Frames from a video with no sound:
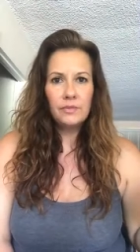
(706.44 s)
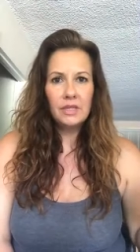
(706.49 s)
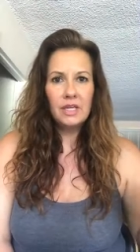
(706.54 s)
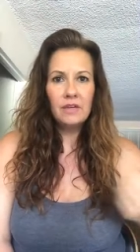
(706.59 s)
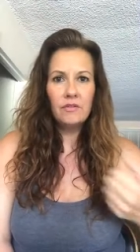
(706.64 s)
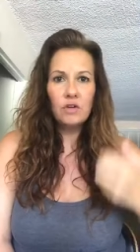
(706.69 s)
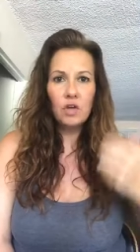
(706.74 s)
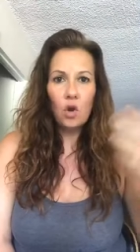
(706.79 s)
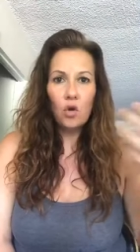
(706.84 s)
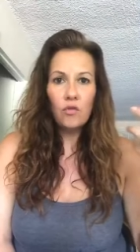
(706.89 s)

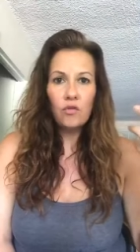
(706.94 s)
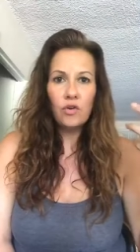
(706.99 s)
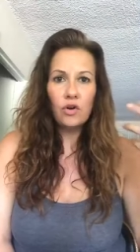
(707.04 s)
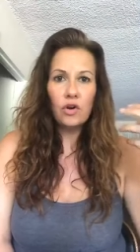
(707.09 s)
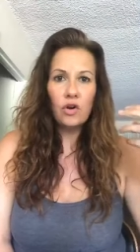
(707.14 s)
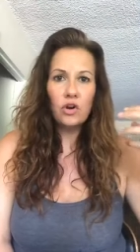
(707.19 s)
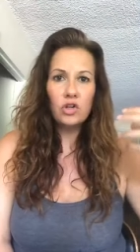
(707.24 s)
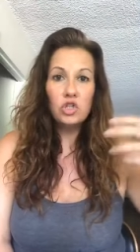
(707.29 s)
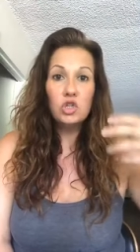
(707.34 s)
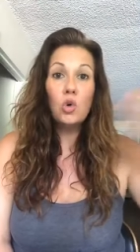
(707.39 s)

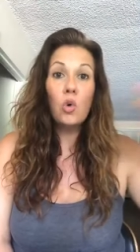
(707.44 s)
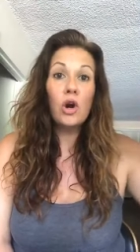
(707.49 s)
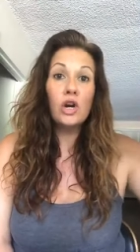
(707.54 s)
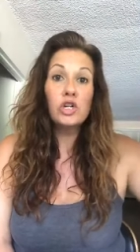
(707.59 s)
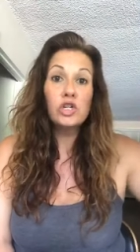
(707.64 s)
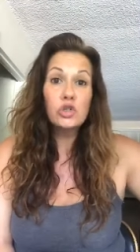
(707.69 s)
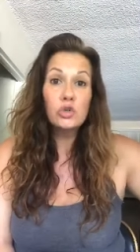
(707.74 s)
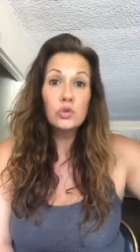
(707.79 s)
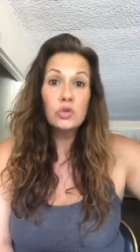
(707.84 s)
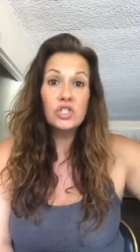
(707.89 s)
to our
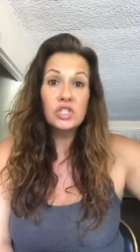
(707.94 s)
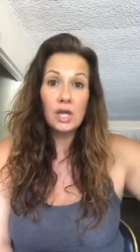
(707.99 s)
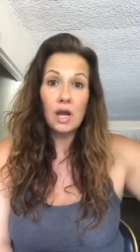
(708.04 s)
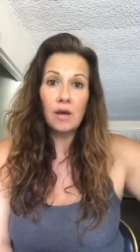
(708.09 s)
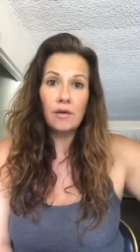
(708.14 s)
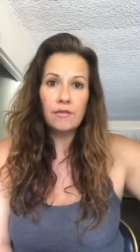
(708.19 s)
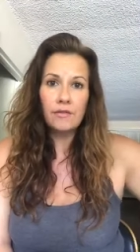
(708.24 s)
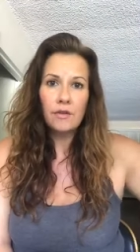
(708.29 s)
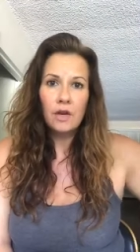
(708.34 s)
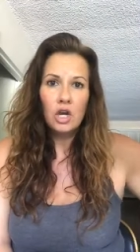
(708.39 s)
true
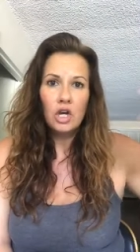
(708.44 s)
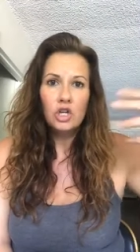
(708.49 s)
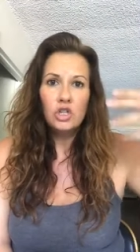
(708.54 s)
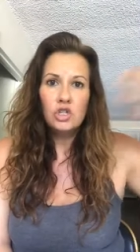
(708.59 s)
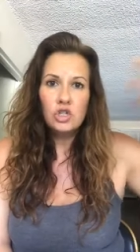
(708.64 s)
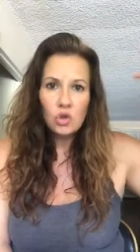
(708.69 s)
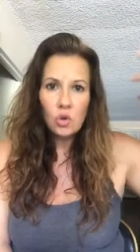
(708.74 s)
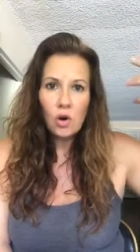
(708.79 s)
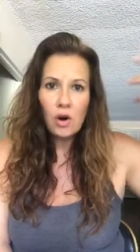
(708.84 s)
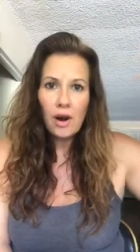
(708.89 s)
self,
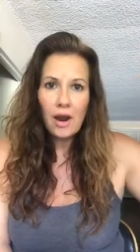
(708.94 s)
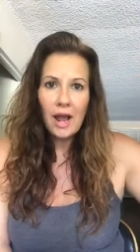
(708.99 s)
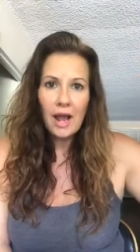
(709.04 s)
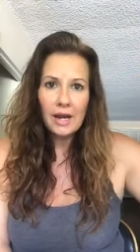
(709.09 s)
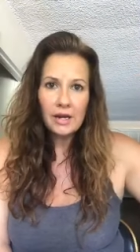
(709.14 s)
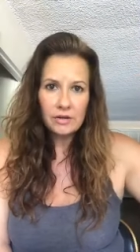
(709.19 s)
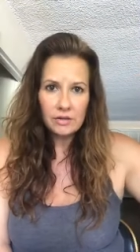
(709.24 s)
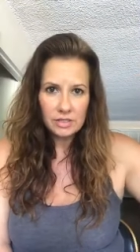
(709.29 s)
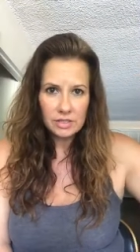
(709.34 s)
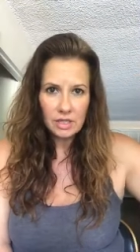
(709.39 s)
to our
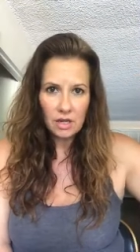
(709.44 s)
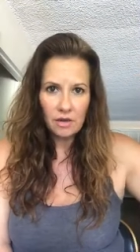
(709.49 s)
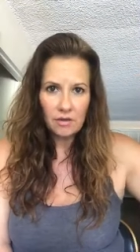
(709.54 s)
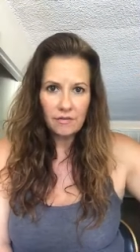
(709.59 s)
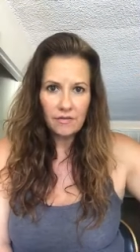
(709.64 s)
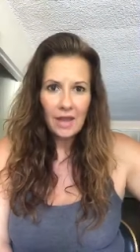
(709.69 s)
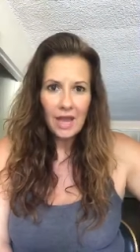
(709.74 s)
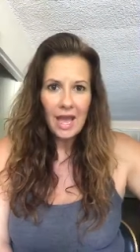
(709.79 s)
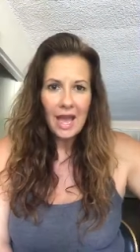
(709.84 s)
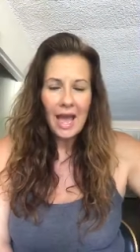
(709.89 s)
higher
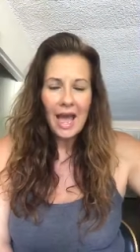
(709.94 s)
self.